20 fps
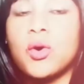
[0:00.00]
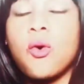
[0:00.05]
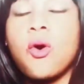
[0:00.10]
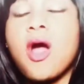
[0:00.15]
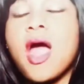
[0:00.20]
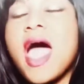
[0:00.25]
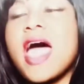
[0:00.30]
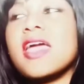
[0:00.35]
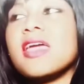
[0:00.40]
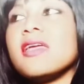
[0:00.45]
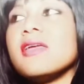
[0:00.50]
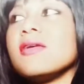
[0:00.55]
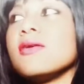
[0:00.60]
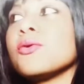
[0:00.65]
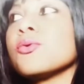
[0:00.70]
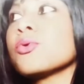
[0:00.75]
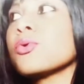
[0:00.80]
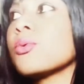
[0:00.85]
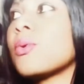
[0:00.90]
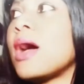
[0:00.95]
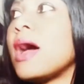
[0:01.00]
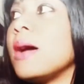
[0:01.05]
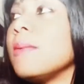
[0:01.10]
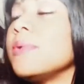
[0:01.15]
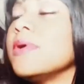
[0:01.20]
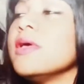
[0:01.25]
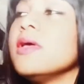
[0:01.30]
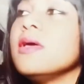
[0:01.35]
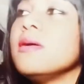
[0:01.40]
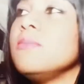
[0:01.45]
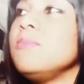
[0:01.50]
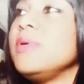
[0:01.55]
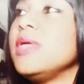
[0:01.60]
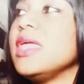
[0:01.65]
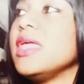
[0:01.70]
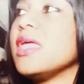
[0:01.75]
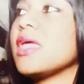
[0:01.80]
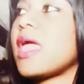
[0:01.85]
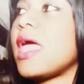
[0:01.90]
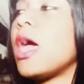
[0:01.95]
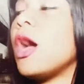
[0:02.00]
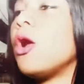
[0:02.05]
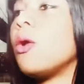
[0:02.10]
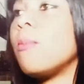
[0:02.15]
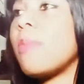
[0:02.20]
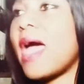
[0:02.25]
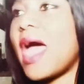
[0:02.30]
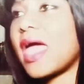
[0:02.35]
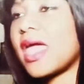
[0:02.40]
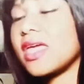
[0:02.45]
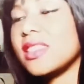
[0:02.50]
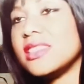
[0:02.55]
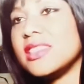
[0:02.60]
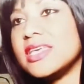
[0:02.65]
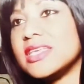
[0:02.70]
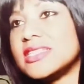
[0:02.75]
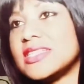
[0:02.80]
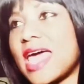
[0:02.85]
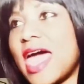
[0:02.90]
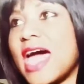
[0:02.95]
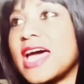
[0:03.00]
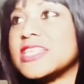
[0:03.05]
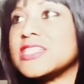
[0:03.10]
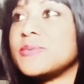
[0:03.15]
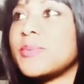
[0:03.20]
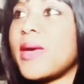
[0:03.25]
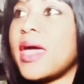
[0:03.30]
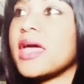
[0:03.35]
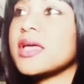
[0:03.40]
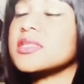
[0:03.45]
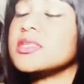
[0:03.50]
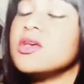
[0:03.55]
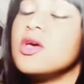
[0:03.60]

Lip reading: or I grew up being held back in this aspect,